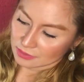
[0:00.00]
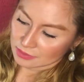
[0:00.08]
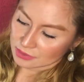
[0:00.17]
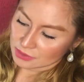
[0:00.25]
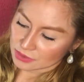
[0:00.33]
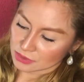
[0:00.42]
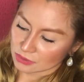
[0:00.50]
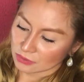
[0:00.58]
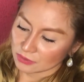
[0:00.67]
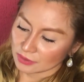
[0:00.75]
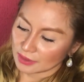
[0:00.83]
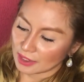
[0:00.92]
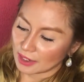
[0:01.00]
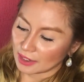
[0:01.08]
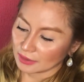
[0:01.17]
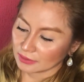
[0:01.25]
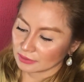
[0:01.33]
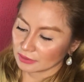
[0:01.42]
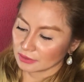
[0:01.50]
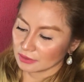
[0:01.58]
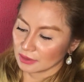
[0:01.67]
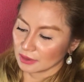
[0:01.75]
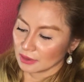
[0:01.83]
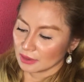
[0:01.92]
so that
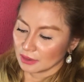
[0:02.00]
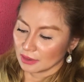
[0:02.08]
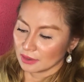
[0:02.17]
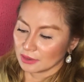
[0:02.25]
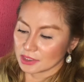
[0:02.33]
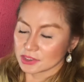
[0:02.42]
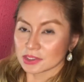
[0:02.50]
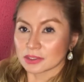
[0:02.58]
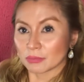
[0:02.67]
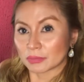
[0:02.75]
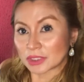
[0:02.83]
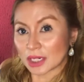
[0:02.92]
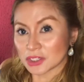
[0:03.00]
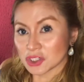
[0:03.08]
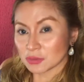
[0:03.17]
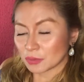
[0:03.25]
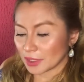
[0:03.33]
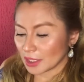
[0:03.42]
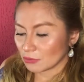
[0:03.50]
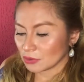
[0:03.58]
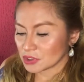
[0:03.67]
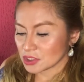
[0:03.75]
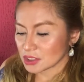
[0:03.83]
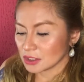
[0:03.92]
this Dutch braid will
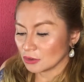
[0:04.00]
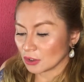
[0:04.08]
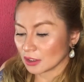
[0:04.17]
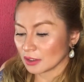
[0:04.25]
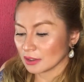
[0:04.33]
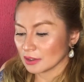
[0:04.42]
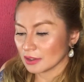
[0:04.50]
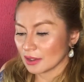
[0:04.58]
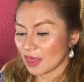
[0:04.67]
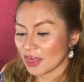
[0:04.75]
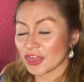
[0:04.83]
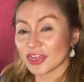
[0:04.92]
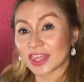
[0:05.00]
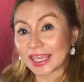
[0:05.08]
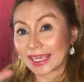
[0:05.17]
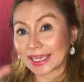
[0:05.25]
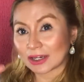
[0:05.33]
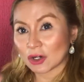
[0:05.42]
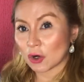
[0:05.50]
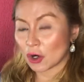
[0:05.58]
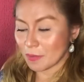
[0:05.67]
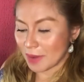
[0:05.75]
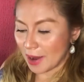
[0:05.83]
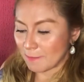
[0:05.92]
just look thick or
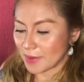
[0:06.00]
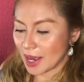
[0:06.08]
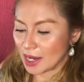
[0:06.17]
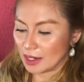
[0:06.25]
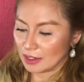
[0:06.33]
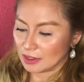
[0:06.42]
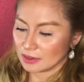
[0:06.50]
makapal.